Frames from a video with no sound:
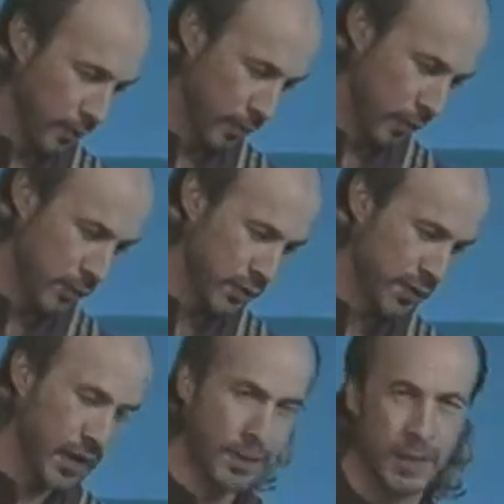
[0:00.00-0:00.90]
most of the
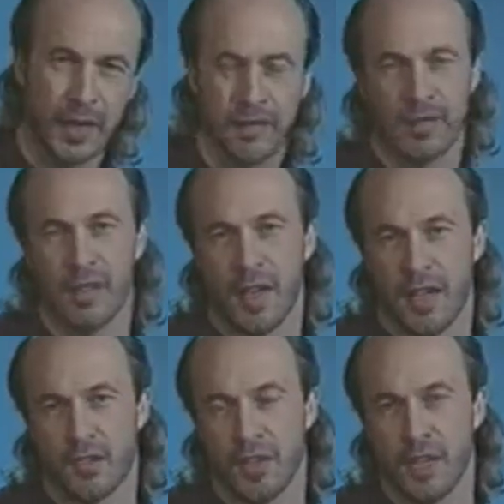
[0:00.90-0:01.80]
times I
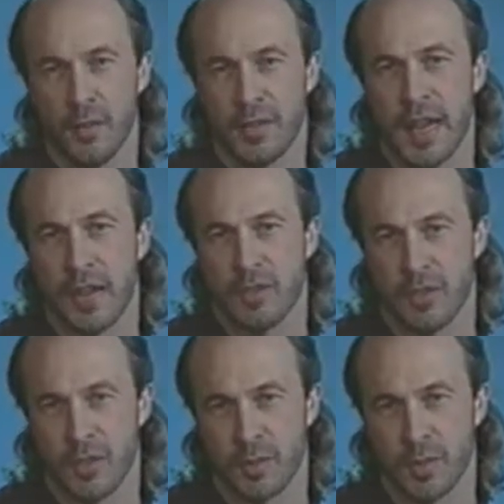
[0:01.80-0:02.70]
try and use
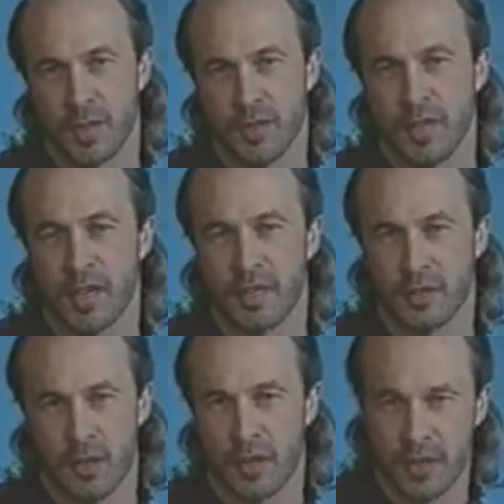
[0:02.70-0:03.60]
downstrokes because you get a
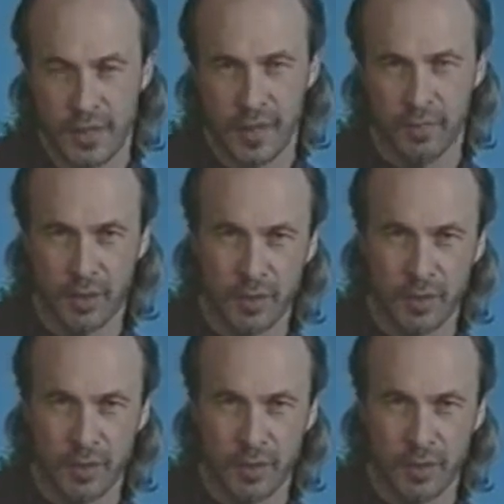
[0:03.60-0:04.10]
stronger sound.